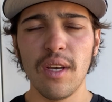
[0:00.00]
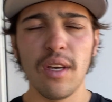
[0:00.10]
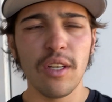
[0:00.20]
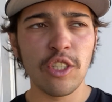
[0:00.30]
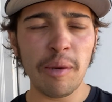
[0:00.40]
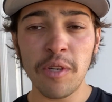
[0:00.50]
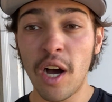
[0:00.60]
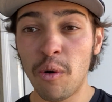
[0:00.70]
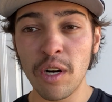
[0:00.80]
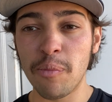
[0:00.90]
Some of
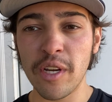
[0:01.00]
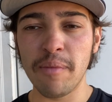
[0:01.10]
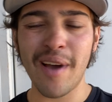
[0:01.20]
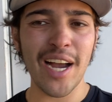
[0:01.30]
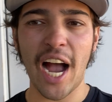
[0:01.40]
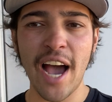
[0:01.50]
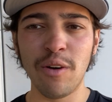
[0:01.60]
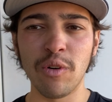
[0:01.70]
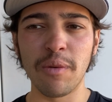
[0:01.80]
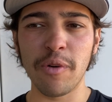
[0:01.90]
y'all want to bring him back. I don't
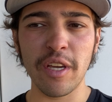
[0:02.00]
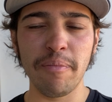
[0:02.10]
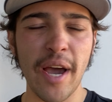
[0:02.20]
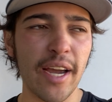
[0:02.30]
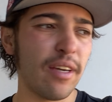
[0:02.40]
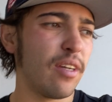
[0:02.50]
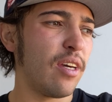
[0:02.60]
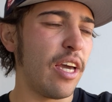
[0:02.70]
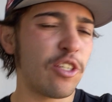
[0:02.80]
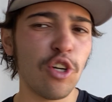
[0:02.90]
want to bring him back.
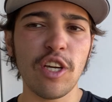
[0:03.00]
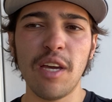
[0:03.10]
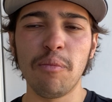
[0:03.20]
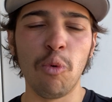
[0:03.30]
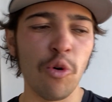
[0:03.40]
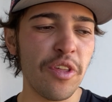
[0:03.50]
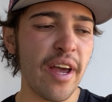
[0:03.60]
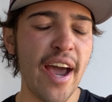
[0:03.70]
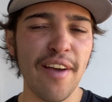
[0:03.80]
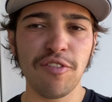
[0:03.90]
It took him more than
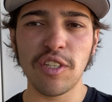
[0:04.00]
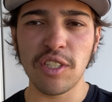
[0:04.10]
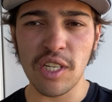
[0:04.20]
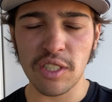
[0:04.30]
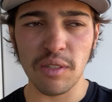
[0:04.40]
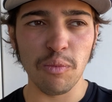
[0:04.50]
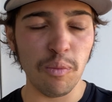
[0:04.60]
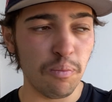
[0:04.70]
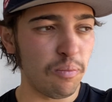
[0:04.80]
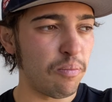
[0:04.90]
half the season.
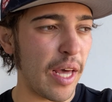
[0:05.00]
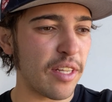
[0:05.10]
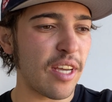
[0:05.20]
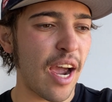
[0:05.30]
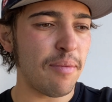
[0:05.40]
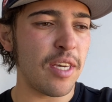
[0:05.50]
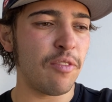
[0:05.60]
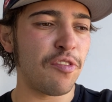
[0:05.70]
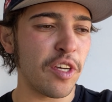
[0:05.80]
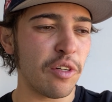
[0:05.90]
By the time he
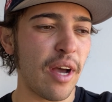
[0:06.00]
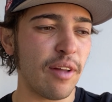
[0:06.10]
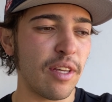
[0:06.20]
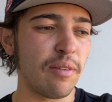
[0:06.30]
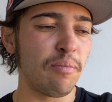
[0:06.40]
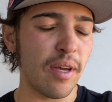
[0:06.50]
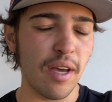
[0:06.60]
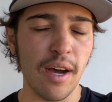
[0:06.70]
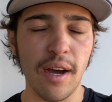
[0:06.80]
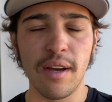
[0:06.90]
figured out
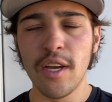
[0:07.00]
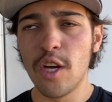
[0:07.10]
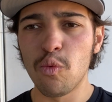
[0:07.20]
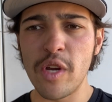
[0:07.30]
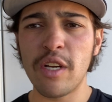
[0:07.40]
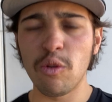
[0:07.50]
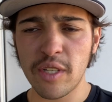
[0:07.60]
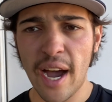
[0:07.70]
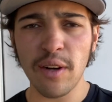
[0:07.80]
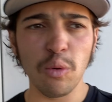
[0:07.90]
that Rico
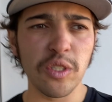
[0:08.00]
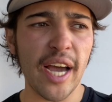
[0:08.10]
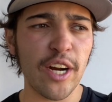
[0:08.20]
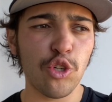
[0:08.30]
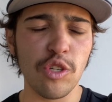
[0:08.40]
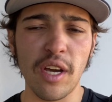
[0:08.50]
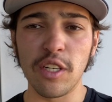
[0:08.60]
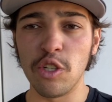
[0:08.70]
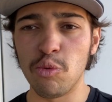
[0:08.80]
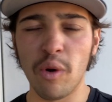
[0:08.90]
Dowdle was actually a
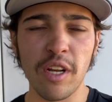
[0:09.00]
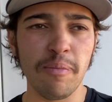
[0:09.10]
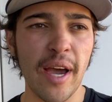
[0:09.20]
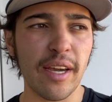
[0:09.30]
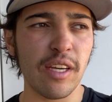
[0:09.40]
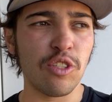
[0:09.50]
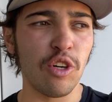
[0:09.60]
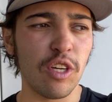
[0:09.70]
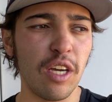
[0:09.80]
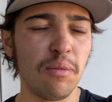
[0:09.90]
good running back, it
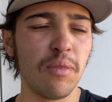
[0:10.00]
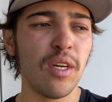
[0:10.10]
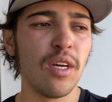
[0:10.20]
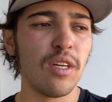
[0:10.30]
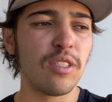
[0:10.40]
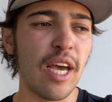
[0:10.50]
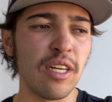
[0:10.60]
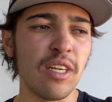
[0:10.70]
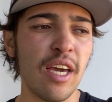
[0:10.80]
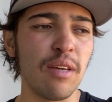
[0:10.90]
took him 10
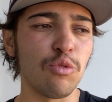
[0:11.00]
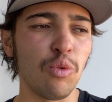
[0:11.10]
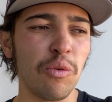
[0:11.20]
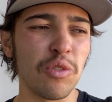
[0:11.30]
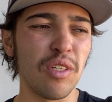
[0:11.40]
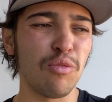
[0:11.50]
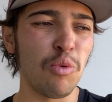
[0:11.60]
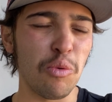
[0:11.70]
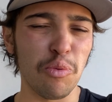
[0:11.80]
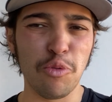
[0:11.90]
games. What was it? We
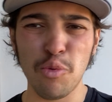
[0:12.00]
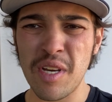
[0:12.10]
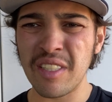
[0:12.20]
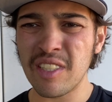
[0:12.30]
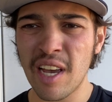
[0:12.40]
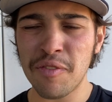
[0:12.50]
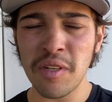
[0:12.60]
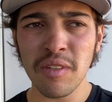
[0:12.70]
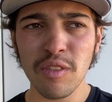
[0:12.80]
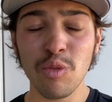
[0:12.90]
were 3-7?
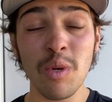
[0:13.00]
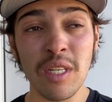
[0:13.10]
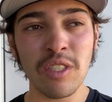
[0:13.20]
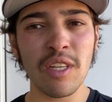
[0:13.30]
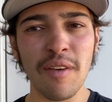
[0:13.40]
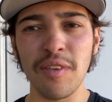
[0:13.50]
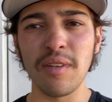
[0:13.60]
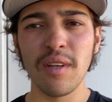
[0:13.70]
3-7.